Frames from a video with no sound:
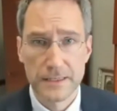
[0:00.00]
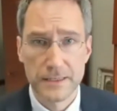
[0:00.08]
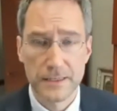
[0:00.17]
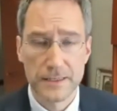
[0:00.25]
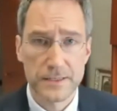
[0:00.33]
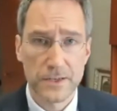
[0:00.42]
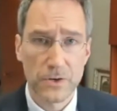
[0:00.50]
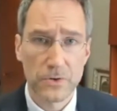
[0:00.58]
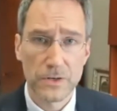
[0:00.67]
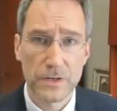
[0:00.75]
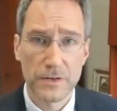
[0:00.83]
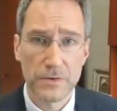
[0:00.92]
And
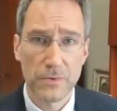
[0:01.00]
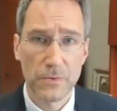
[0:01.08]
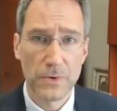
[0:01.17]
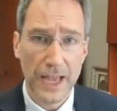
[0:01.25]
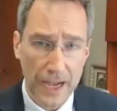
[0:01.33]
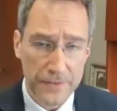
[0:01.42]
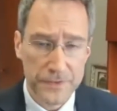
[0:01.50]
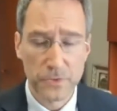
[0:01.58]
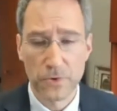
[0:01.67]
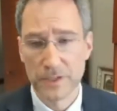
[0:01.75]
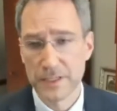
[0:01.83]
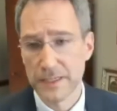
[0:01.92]
so we have to
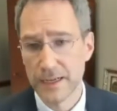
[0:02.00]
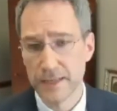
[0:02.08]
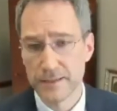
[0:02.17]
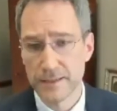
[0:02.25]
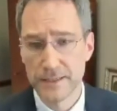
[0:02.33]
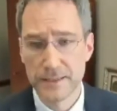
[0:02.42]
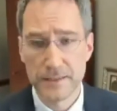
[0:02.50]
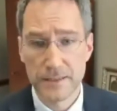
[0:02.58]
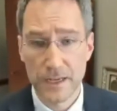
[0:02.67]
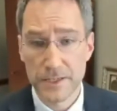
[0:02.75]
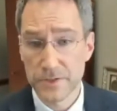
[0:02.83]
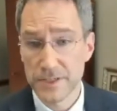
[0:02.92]
work together. And the
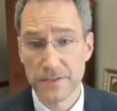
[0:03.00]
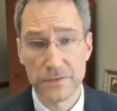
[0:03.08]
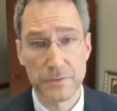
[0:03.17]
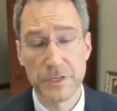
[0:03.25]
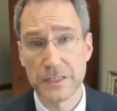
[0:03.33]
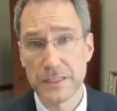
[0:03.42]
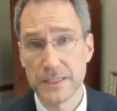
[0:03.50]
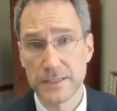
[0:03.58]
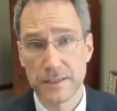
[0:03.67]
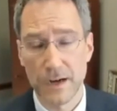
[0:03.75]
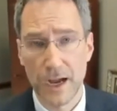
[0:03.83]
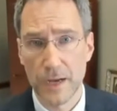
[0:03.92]
countries of the Middle
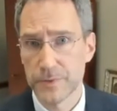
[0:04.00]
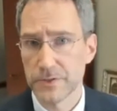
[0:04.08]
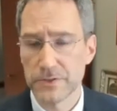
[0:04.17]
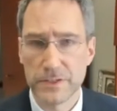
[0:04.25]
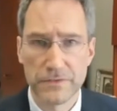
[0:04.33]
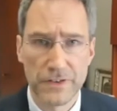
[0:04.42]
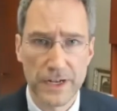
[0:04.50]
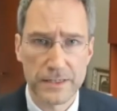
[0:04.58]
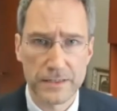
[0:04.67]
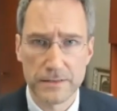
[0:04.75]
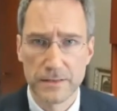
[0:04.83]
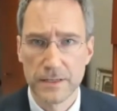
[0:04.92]
East are absolutely
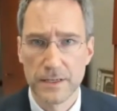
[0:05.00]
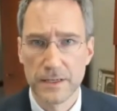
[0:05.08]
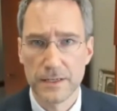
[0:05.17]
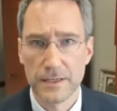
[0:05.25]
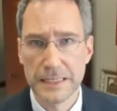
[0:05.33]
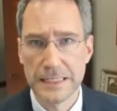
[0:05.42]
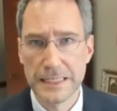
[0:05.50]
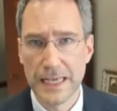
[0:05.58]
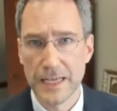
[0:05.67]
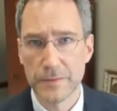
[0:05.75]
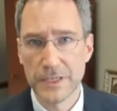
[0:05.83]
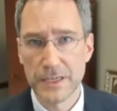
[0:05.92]
vital in
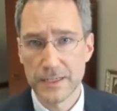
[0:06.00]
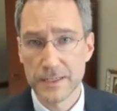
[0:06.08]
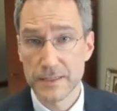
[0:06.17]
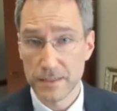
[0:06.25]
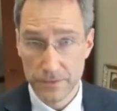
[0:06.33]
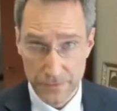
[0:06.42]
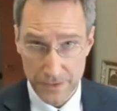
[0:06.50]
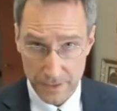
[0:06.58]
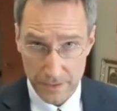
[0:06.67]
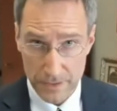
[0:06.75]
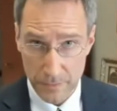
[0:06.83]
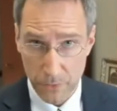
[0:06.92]
that because of
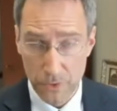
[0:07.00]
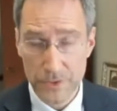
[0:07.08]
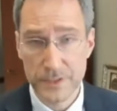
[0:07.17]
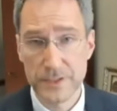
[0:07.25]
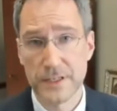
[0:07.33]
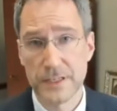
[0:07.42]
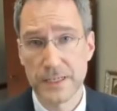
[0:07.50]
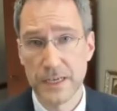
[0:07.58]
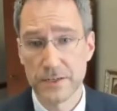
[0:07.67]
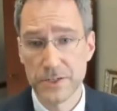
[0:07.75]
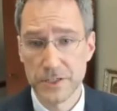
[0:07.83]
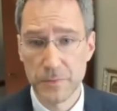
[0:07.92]
their importance to the
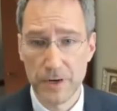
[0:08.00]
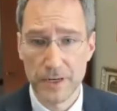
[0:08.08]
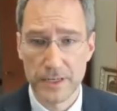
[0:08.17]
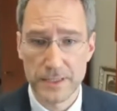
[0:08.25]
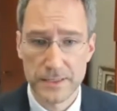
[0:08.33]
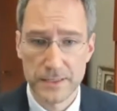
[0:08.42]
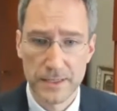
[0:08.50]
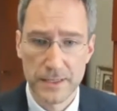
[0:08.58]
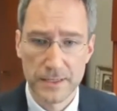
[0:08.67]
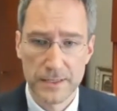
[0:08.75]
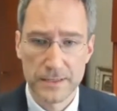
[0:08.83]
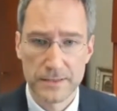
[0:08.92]
energy markets.
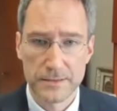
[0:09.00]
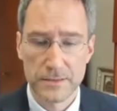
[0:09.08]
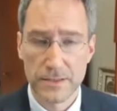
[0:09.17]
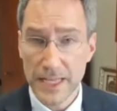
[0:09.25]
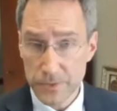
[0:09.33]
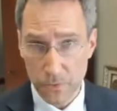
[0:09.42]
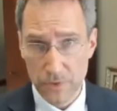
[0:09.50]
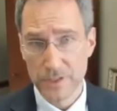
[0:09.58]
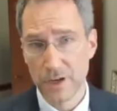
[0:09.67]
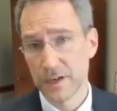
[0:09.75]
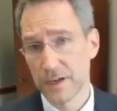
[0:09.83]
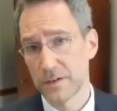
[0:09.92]
So that's what we're
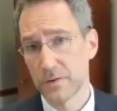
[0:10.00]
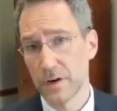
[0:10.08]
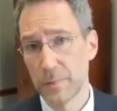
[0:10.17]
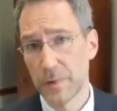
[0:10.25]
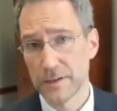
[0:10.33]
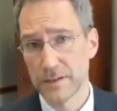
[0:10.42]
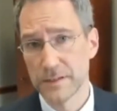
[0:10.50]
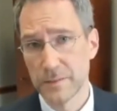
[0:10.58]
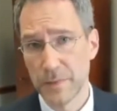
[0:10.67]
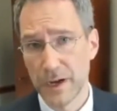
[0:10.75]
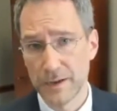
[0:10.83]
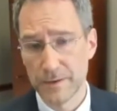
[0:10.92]
talking to our partners
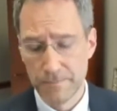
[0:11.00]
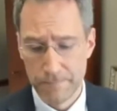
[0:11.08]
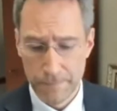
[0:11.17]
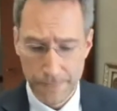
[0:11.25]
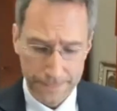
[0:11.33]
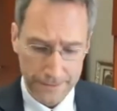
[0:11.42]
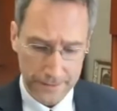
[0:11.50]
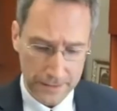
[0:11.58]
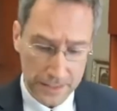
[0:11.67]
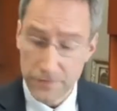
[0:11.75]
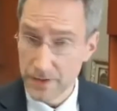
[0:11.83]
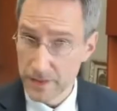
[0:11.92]
about,
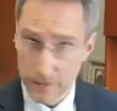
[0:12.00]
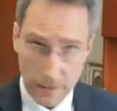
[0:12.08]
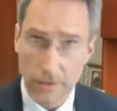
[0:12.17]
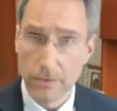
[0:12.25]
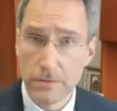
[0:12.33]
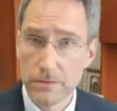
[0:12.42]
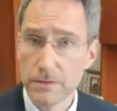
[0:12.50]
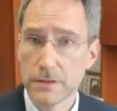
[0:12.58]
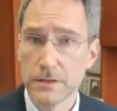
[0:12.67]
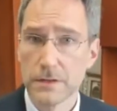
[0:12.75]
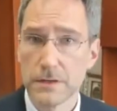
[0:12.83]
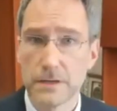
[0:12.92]
even though
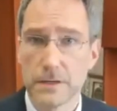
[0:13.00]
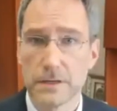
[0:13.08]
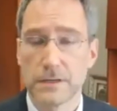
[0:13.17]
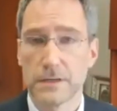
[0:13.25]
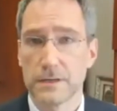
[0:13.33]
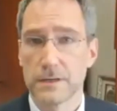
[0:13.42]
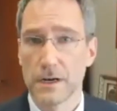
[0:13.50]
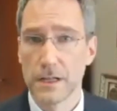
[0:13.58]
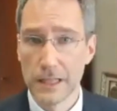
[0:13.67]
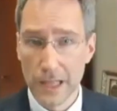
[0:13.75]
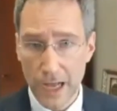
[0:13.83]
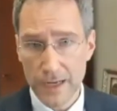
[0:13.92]

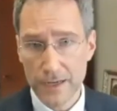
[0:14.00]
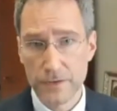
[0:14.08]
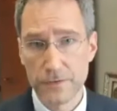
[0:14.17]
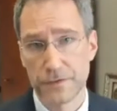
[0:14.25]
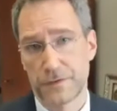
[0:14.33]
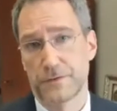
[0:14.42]
a lot of